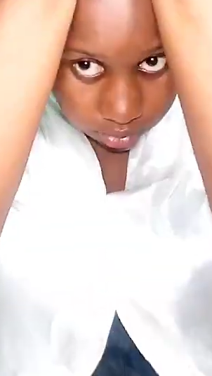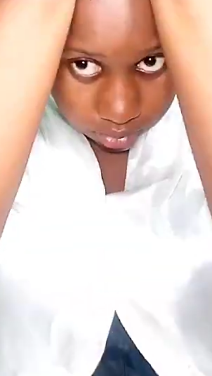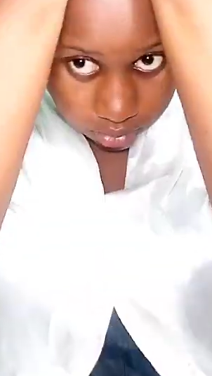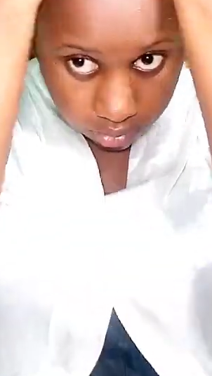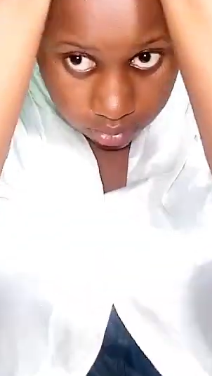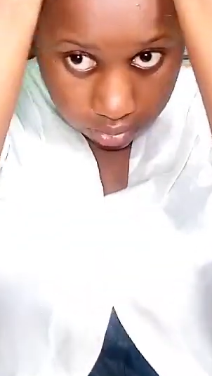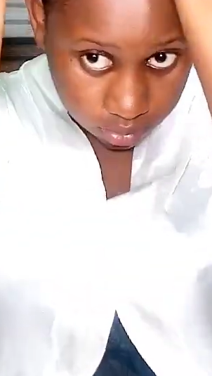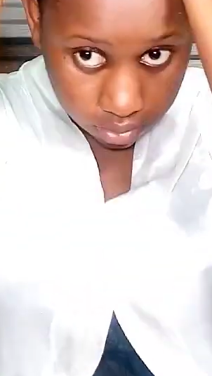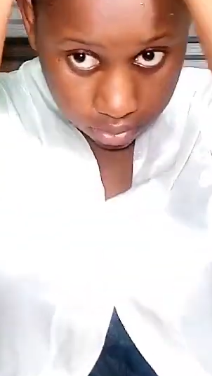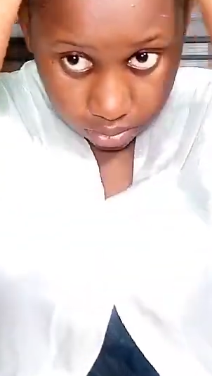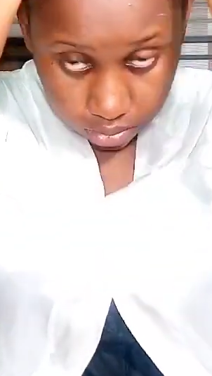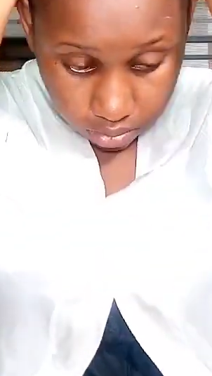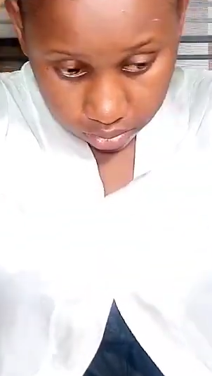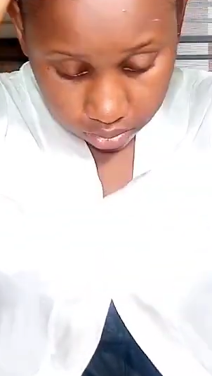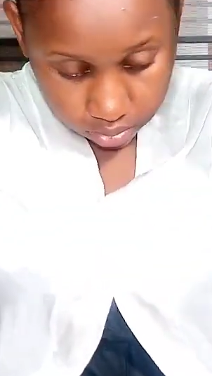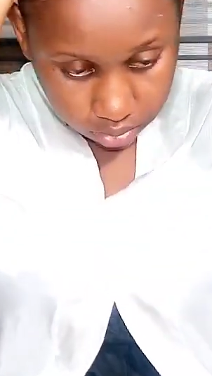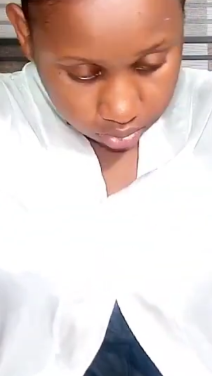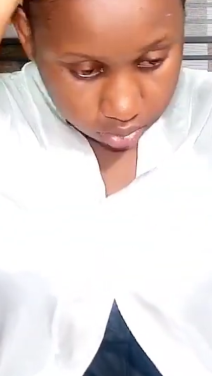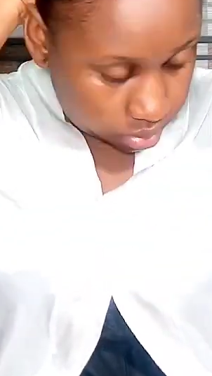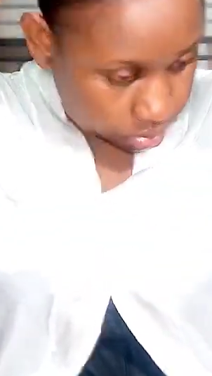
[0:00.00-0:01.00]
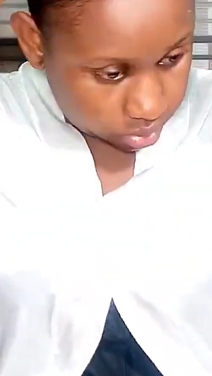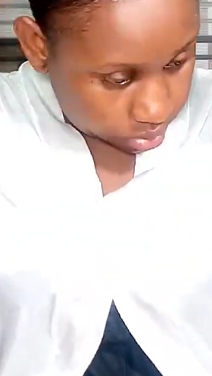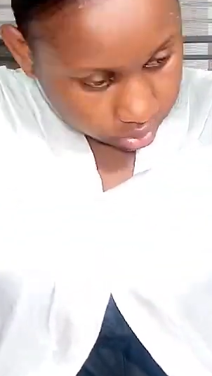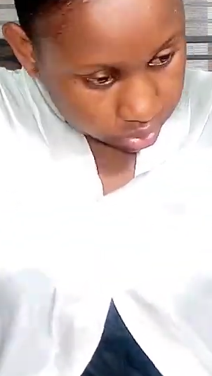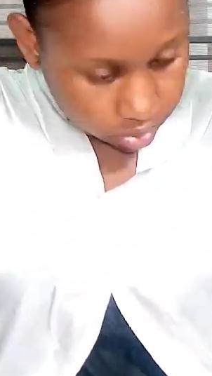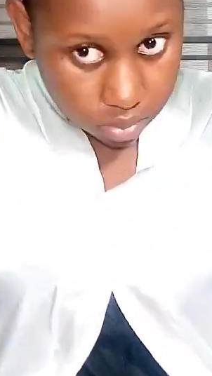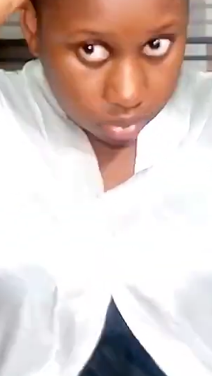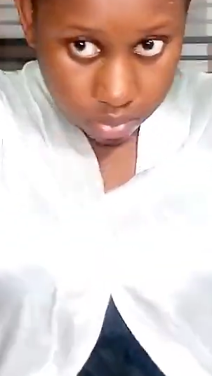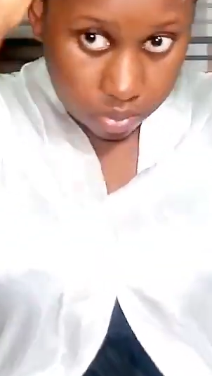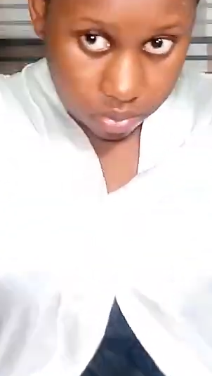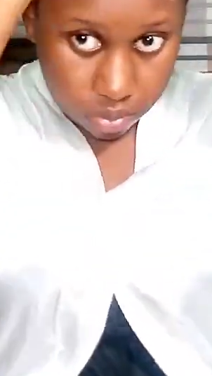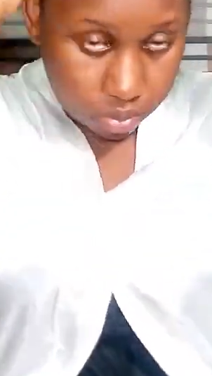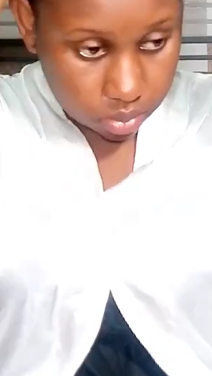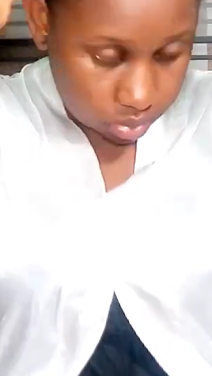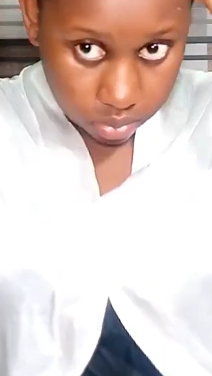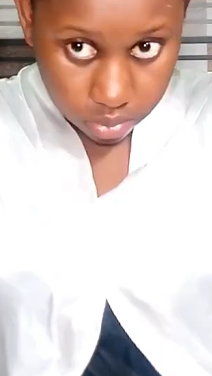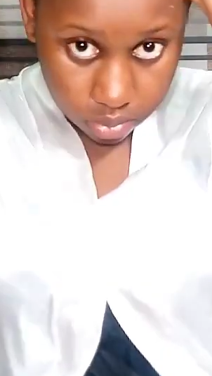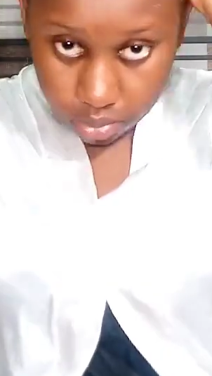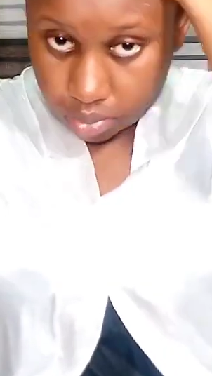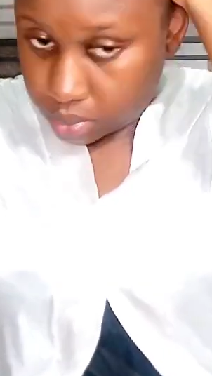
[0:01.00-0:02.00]
know when you haven't
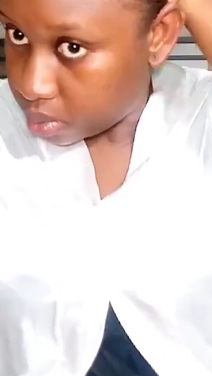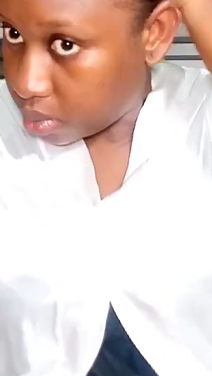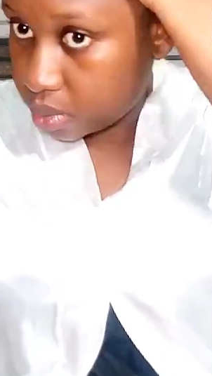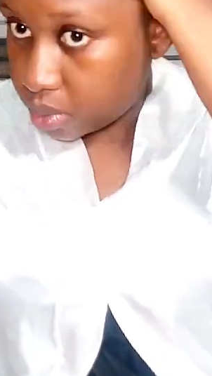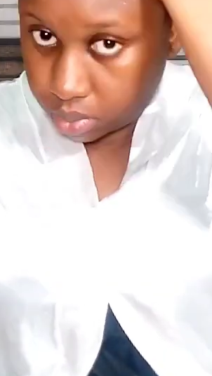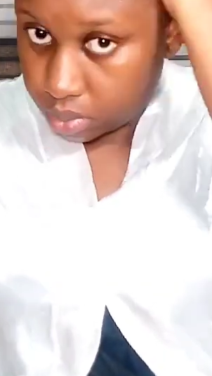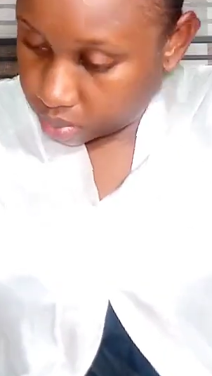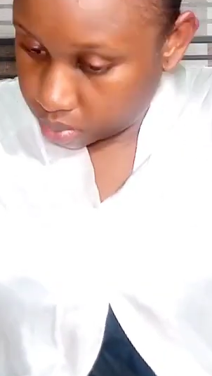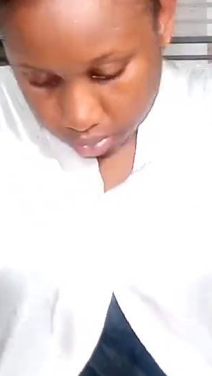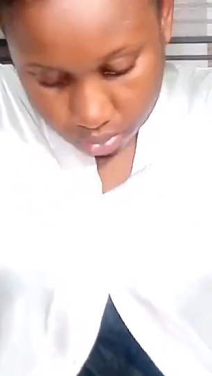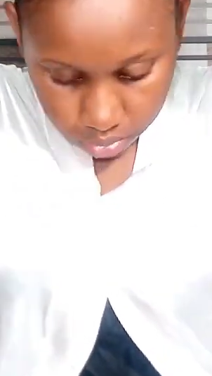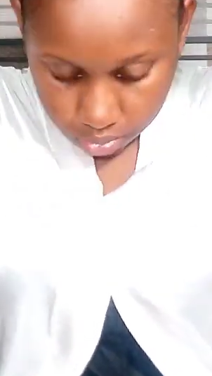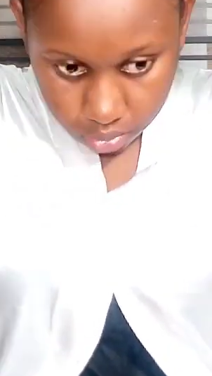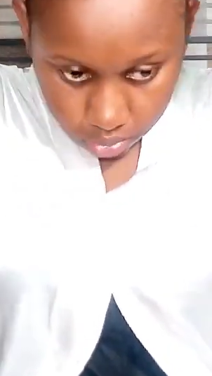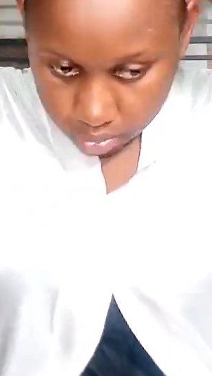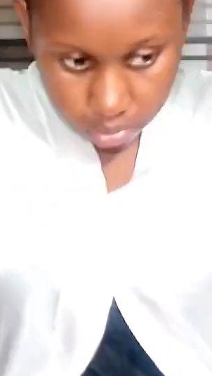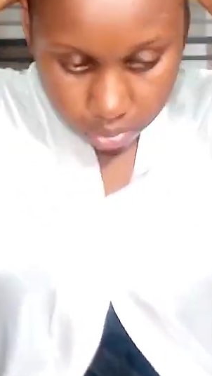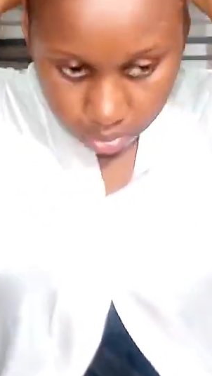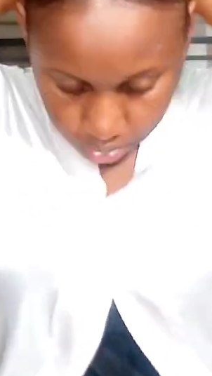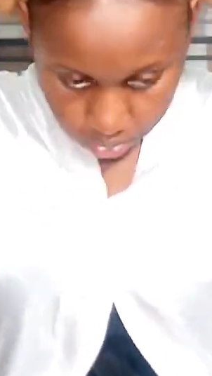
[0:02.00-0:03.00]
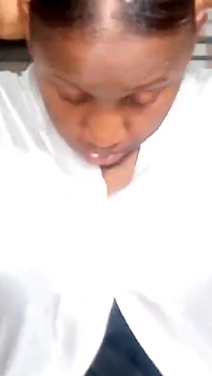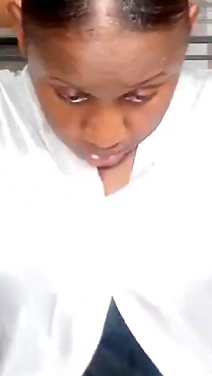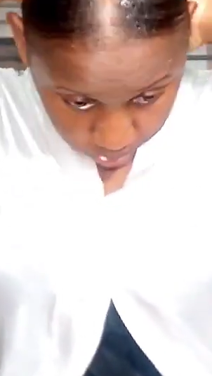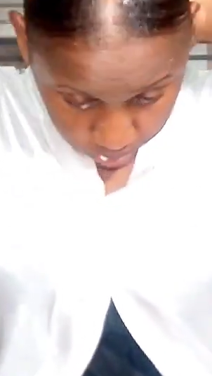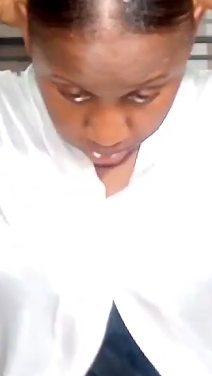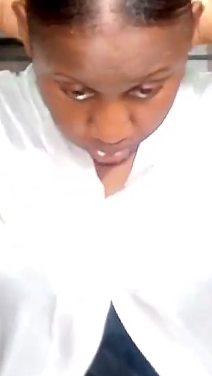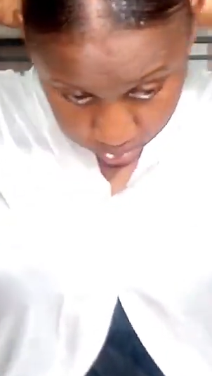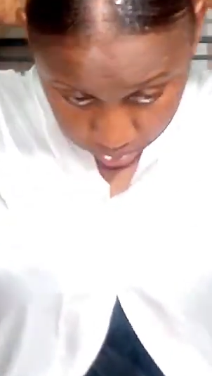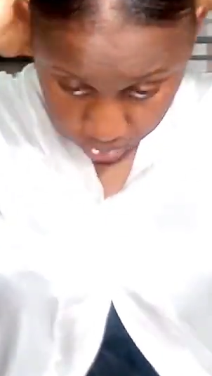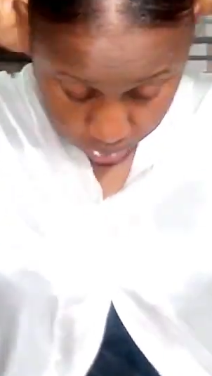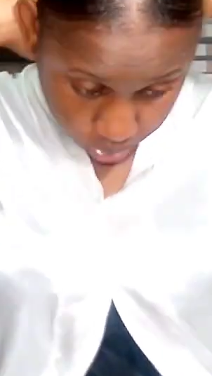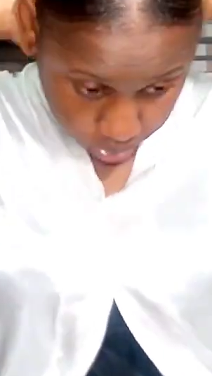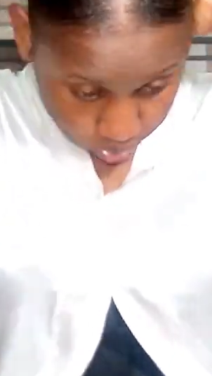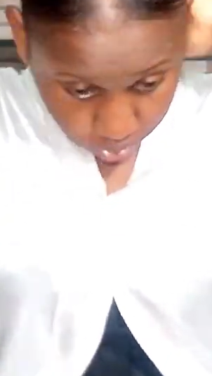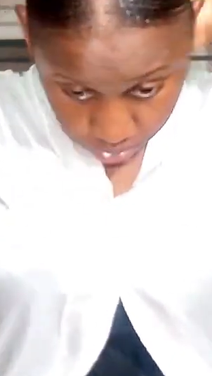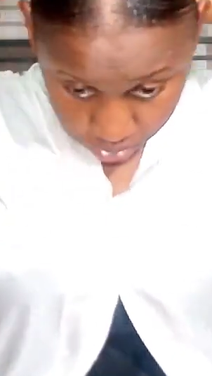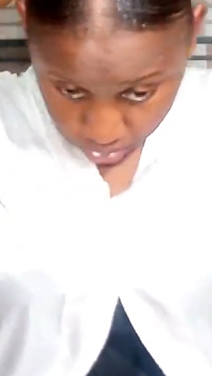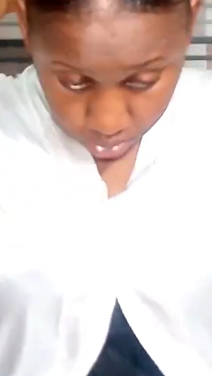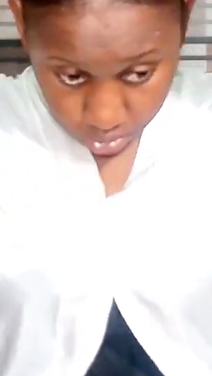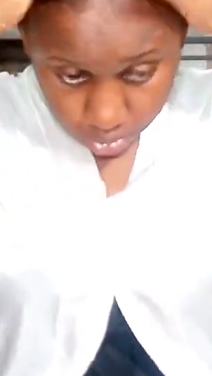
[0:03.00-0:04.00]
convinced yourself to do
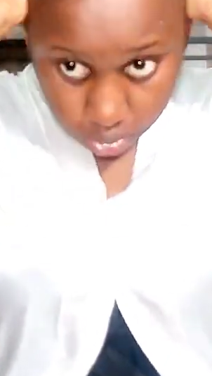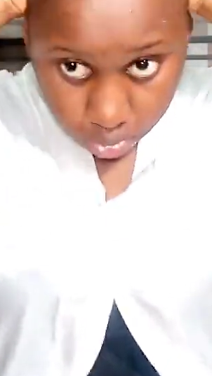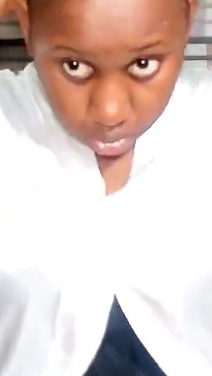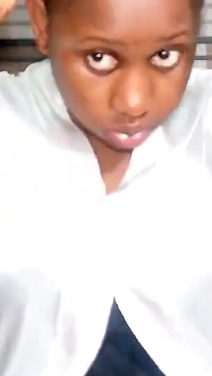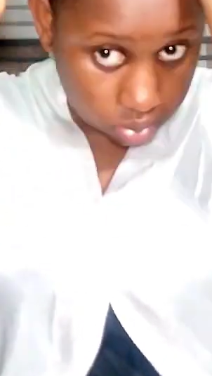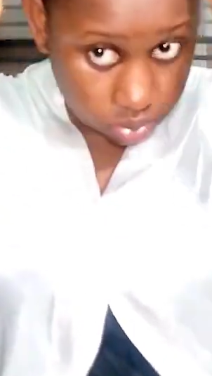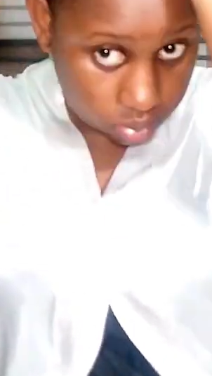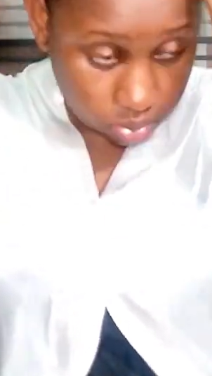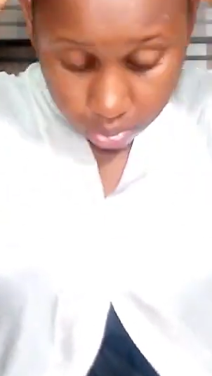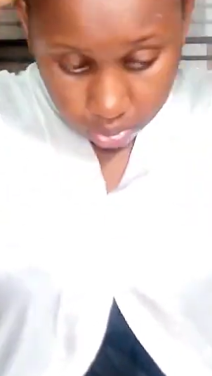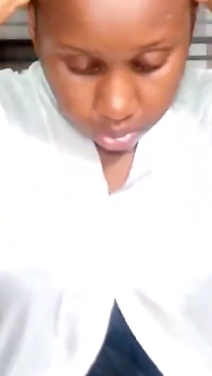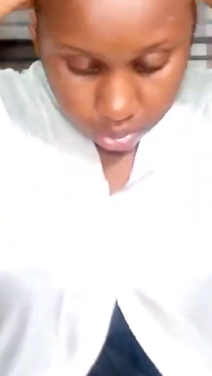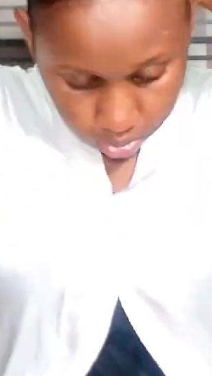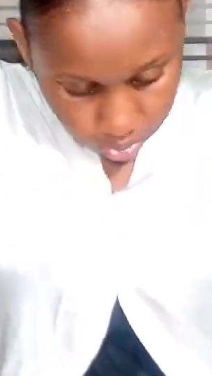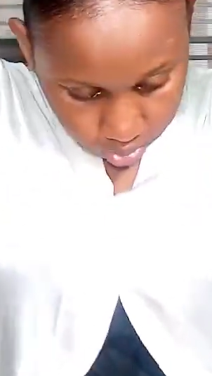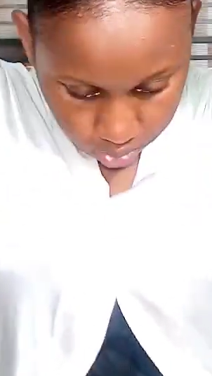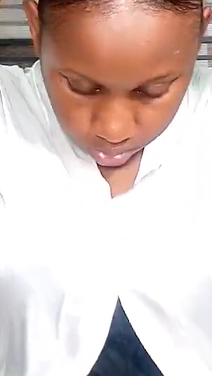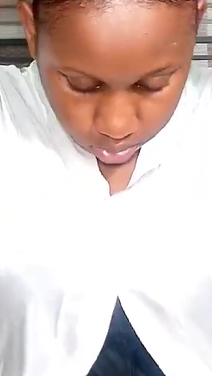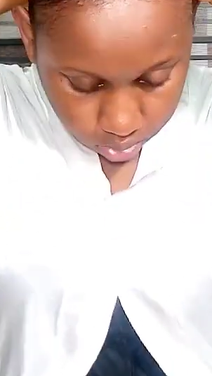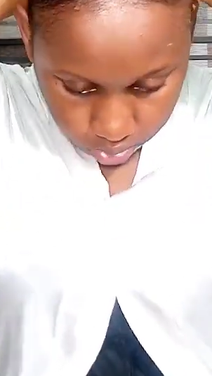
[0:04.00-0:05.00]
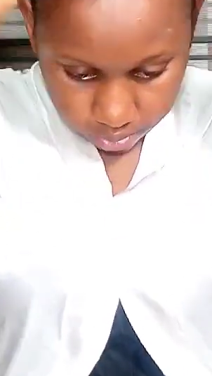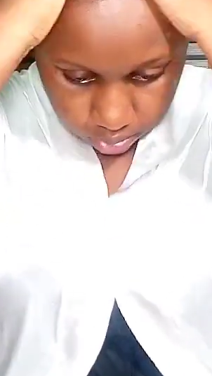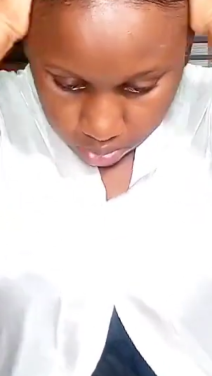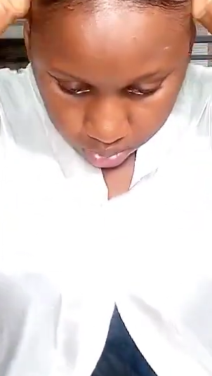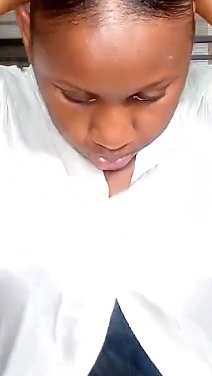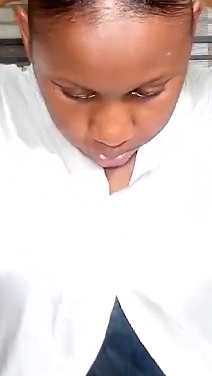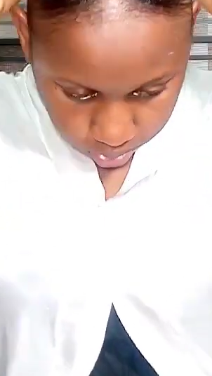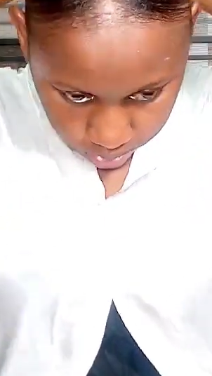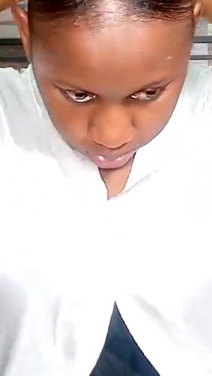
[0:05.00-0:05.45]
something, there's